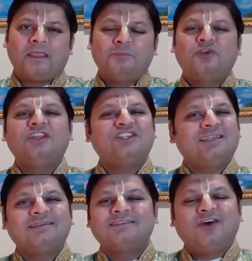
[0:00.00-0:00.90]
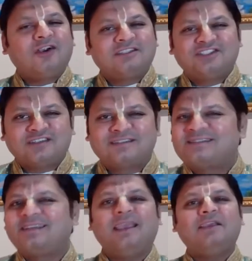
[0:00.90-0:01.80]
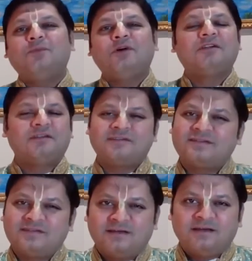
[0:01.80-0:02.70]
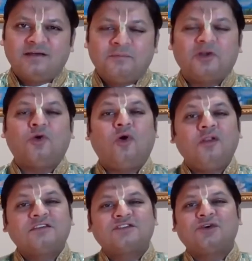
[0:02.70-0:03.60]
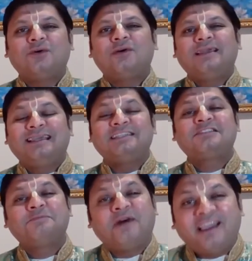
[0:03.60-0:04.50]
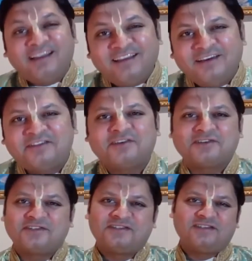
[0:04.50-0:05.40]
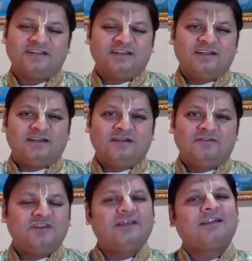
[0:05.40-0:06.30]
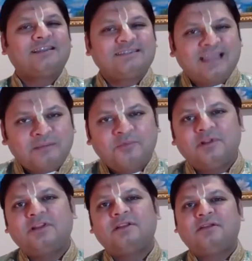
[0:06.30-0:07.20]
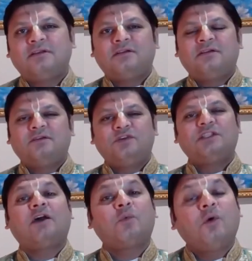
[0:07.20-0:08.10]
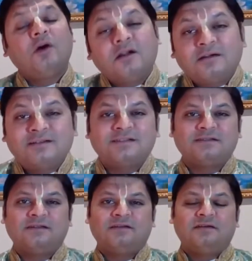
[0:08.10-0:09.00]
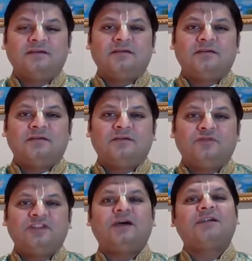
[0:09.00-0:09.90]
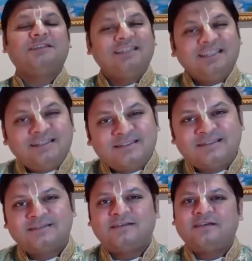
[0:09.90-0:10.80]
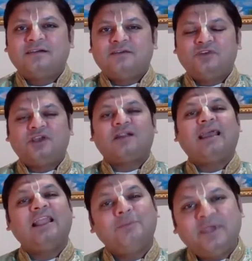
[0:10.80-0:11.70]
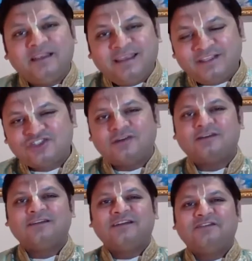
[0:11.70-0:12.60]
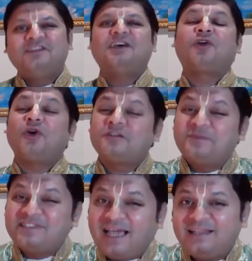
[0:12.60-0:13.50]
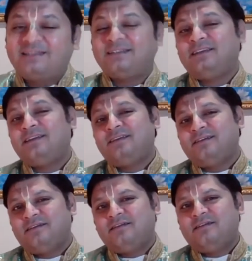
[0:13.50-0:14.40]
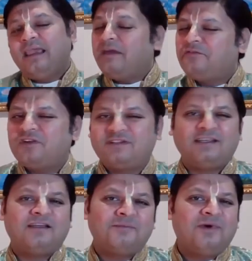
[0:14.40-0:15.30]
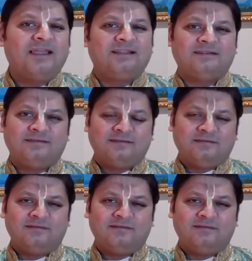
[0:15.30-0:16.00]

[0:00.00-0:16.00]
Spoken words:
Preaching is not just saying words, but also inspiring others with our example, with our words, with our deeds, with our helping nature, with our hospitality, everything combined.